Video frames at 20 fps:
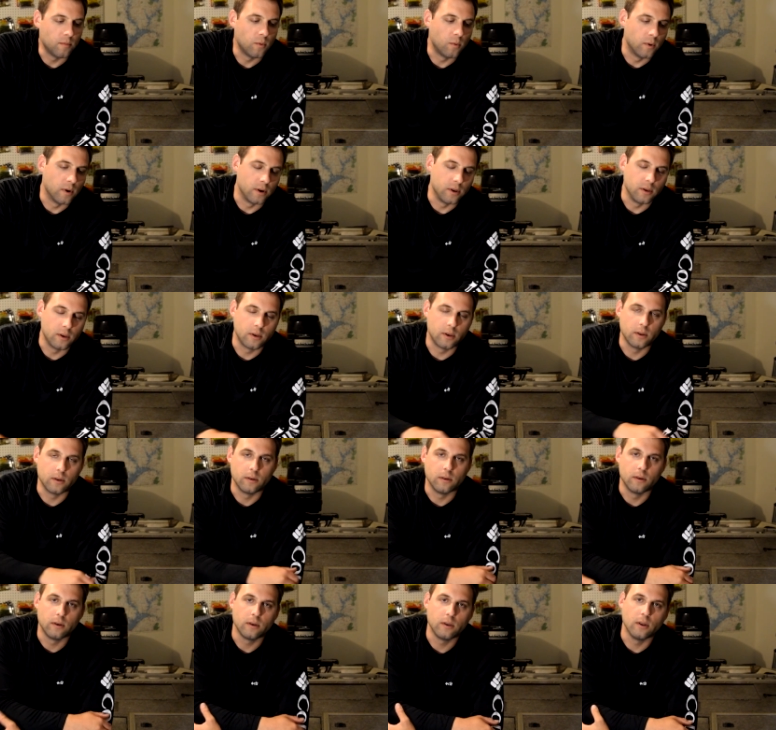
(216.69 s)
where you can,
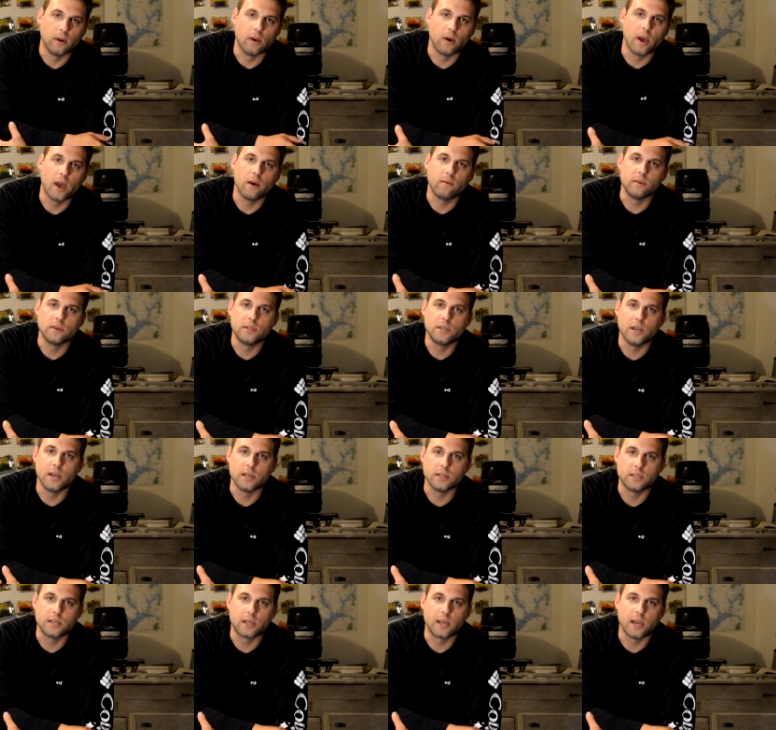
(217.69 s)
you know, have a
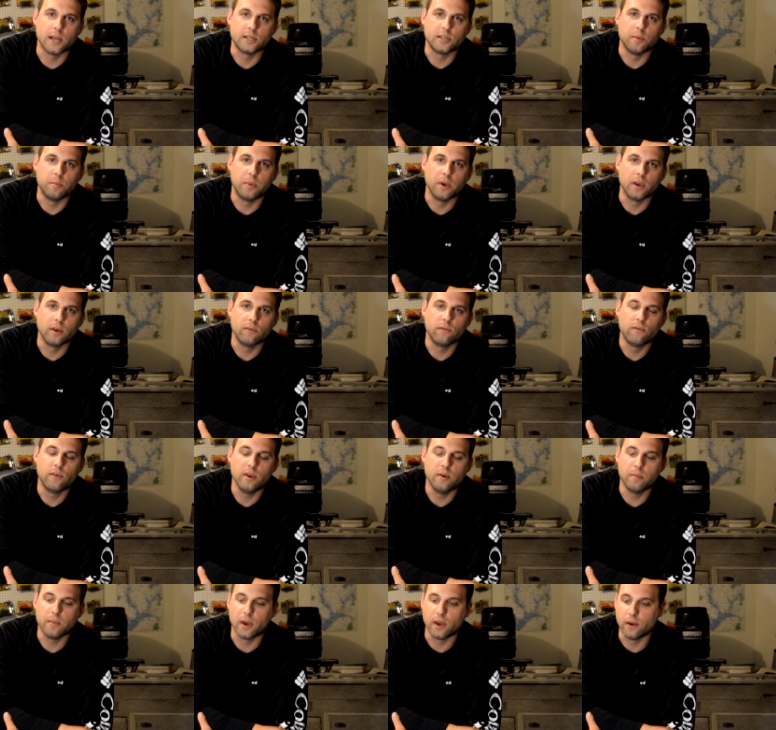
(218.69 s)
chance to catch a big
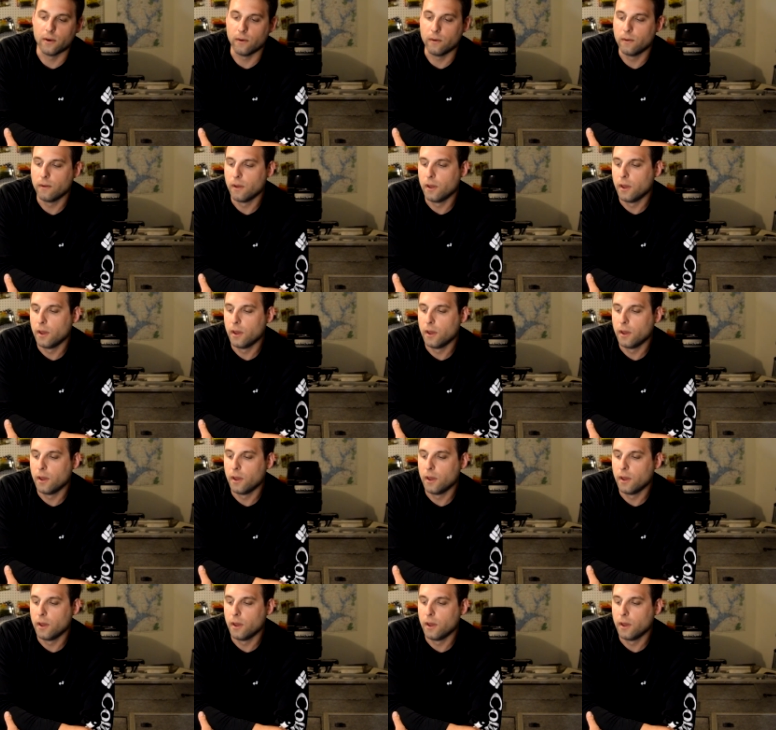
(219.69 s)
female,